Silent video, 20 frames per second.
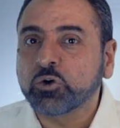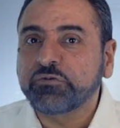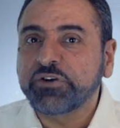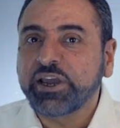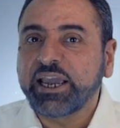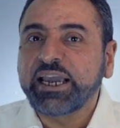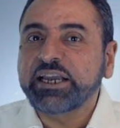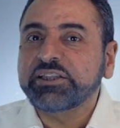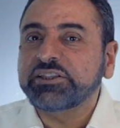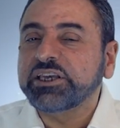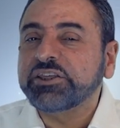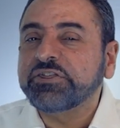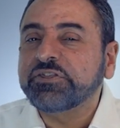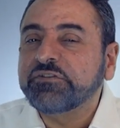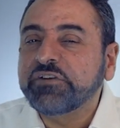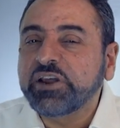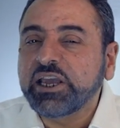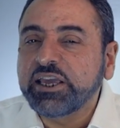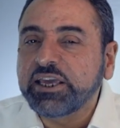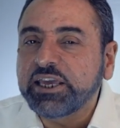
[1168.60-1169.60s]
of
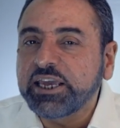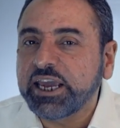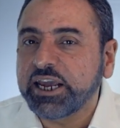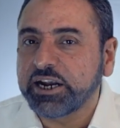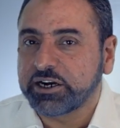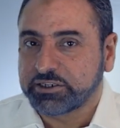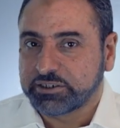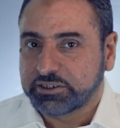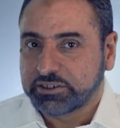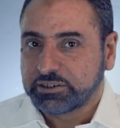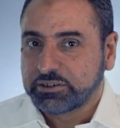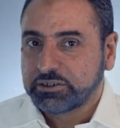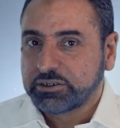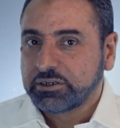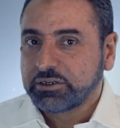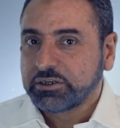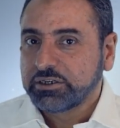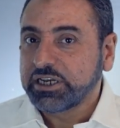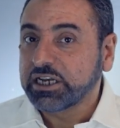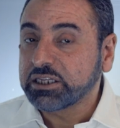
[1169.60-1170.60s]
83 years.
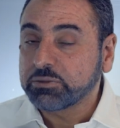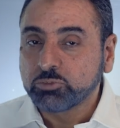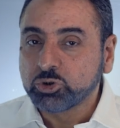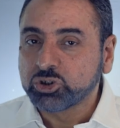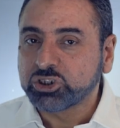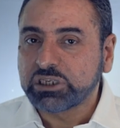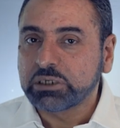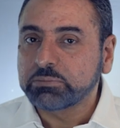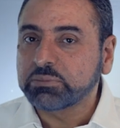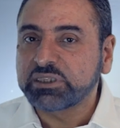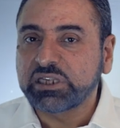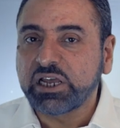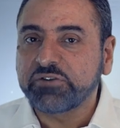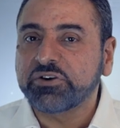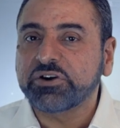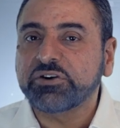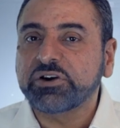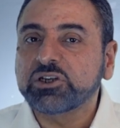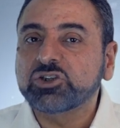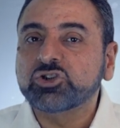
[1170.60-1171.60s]
Yet Muslims
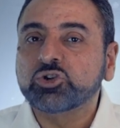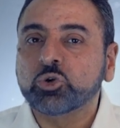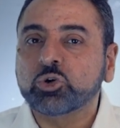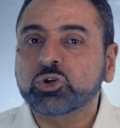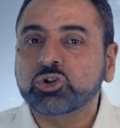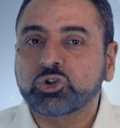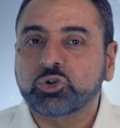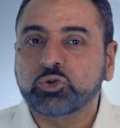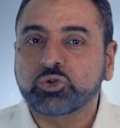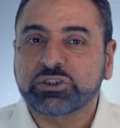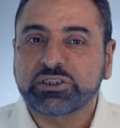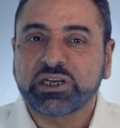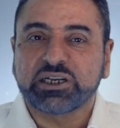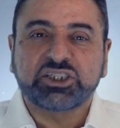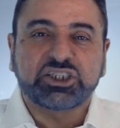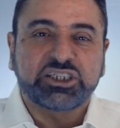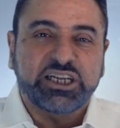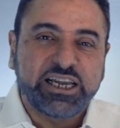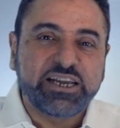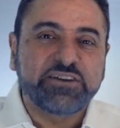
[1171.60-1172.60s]
never resort to
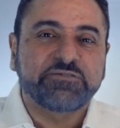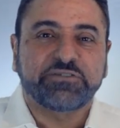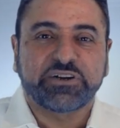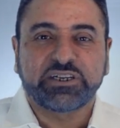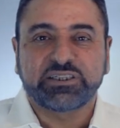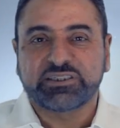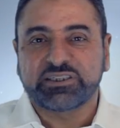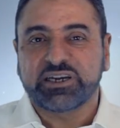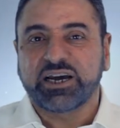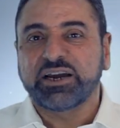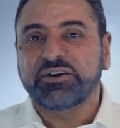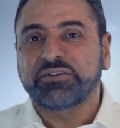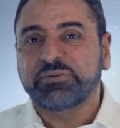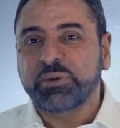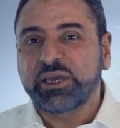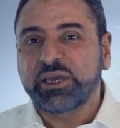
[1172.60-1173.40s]
such infantile